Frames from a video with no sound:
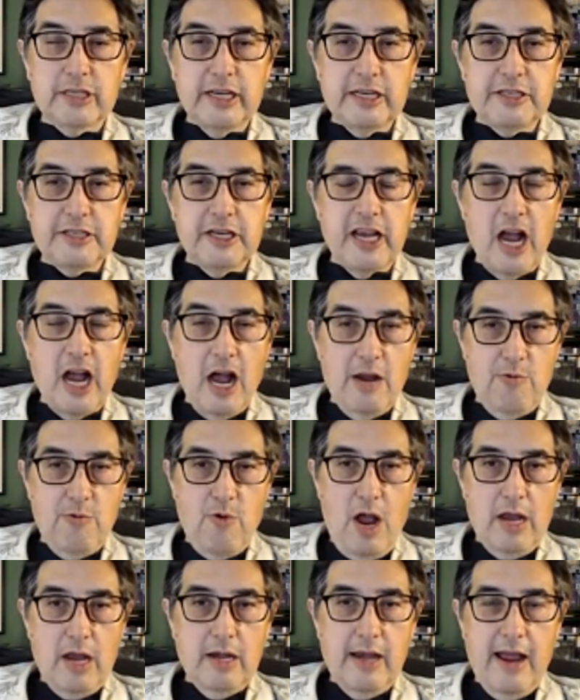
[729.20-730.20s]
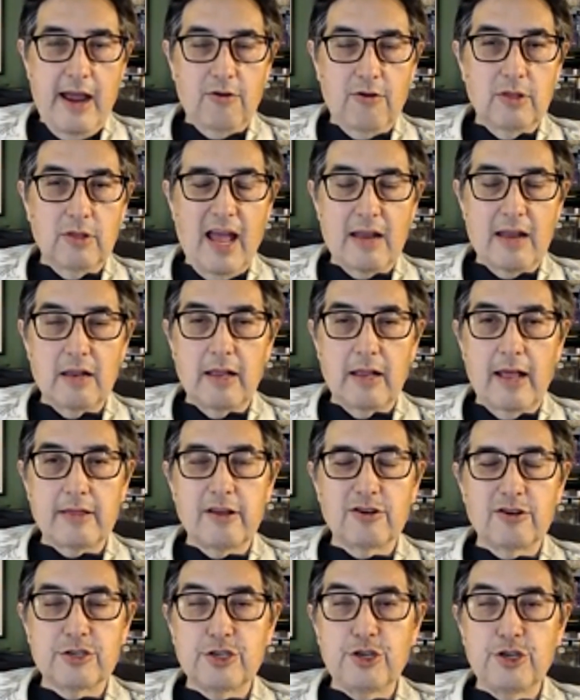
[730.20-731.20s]
CGI right now, that, that
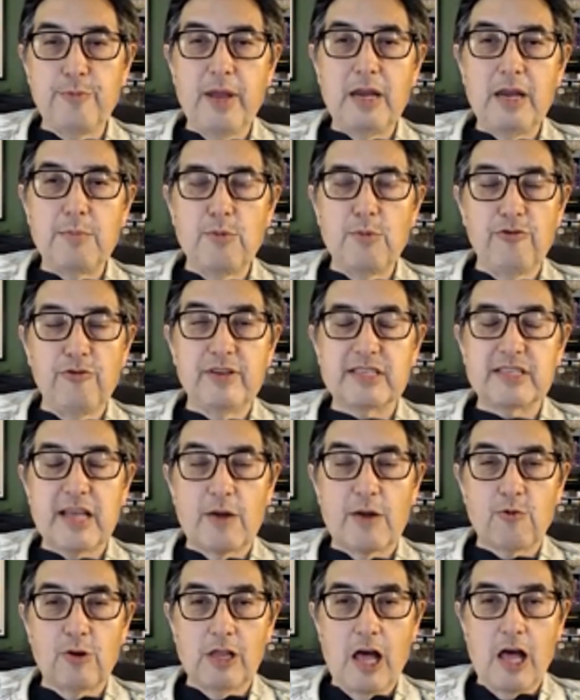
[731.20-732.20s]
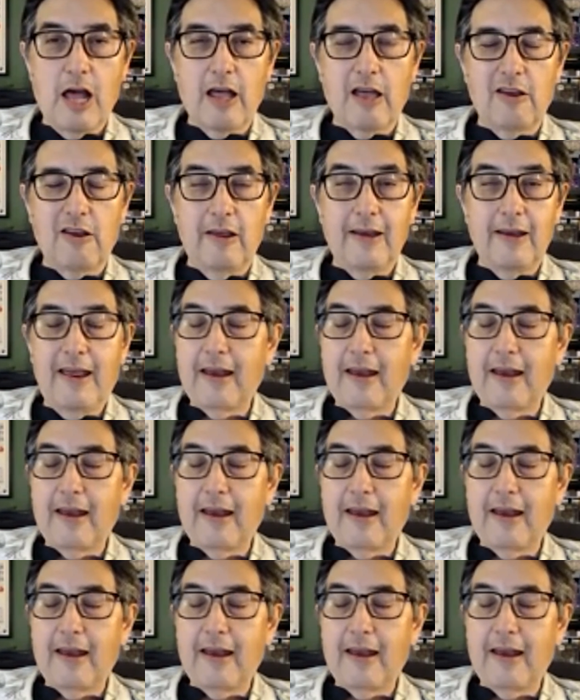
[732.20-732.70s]
there's too many movies that rely on it.